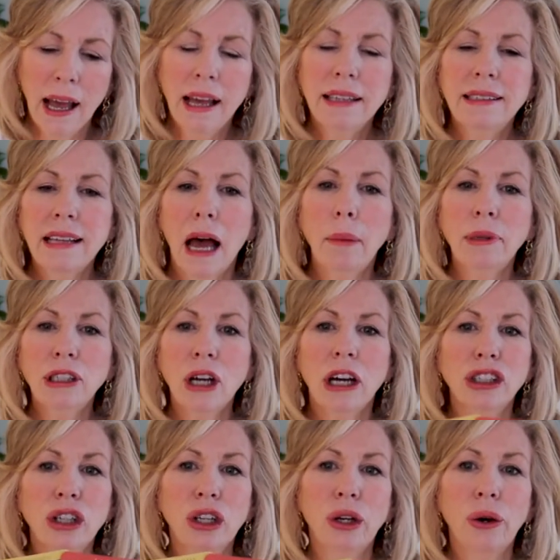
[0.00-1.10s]

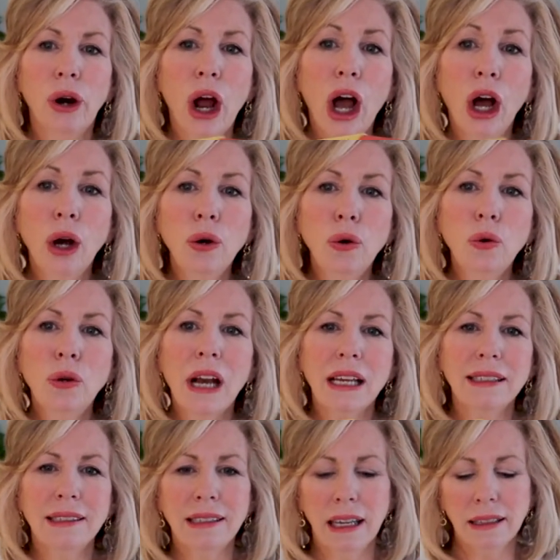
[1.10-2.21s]
sabotaging your own
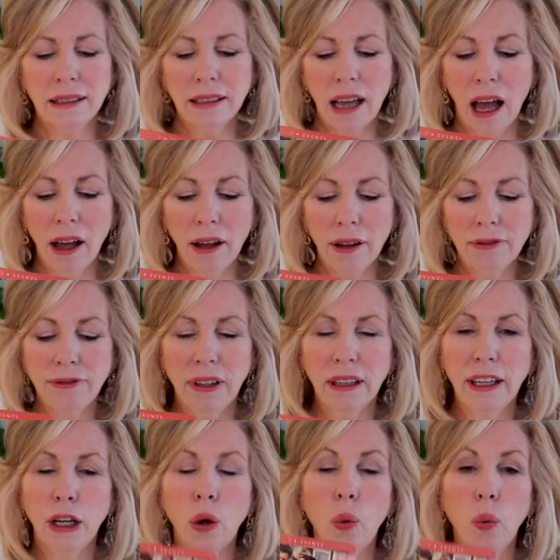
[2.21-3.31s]
sense of
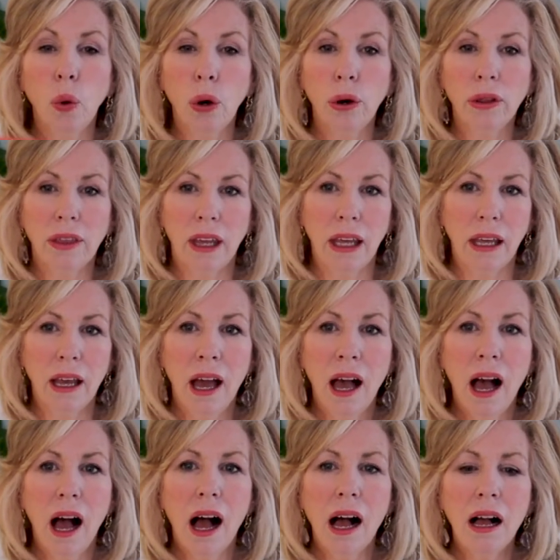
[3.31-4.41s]
feeling worthy
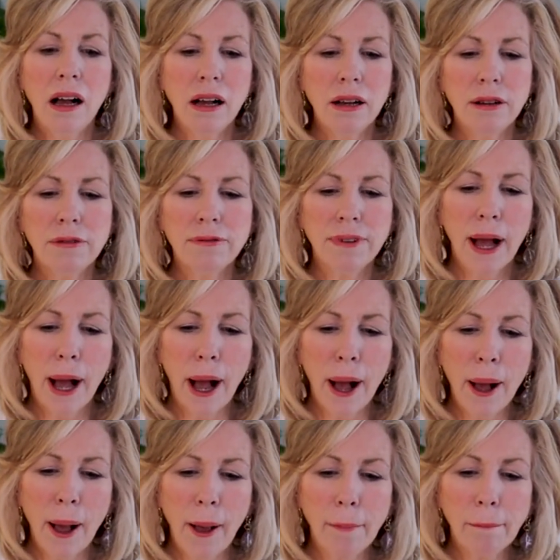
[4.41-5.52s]
of
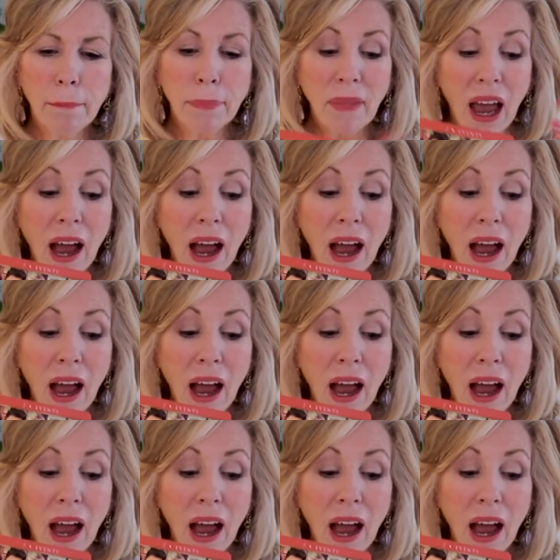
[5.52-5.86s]
um,